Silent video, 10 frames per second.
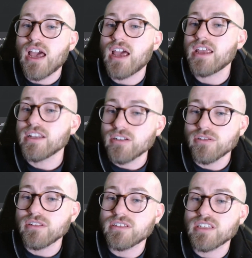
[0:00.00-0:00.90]

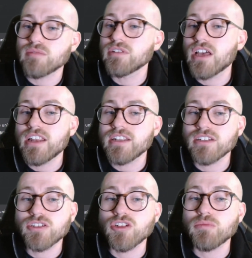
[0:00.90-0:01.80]
Including the scheme of
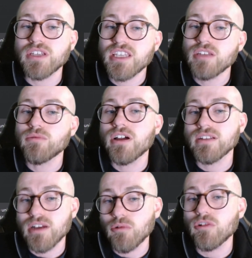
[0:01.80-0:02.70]
learning should be
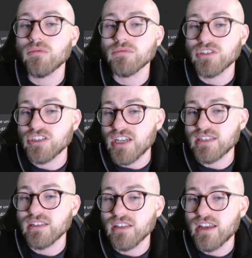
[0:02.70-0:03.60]
keywords, outcomes,
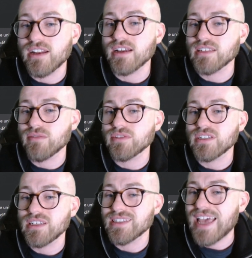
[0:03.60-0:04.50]
suggested learning
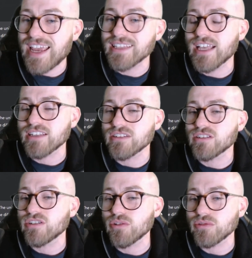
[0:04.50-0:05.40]
activities, 8
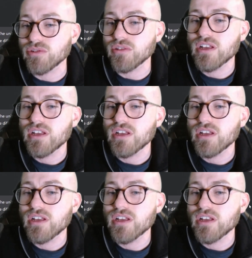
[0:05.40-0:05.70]
lessons total,